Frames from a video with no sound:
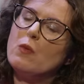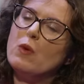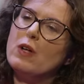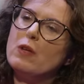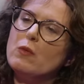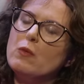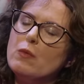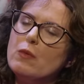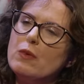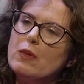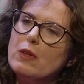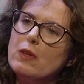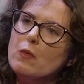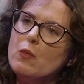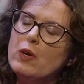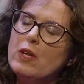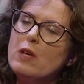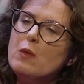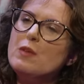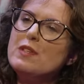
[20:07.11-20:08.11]
well,
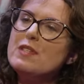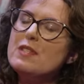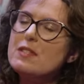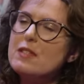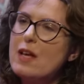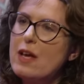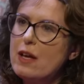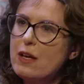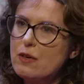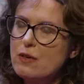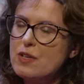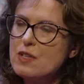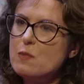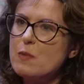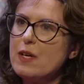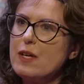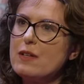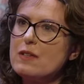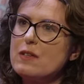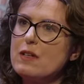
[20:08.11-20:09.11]
what he would say are his
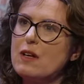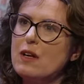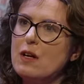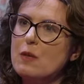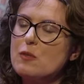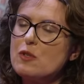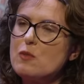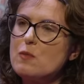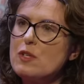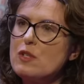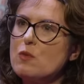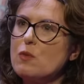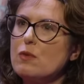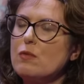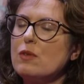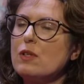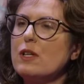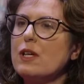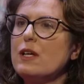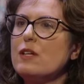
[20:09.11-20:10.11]
biggest accomplishments would
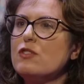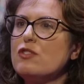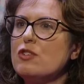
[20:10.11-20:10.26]
relate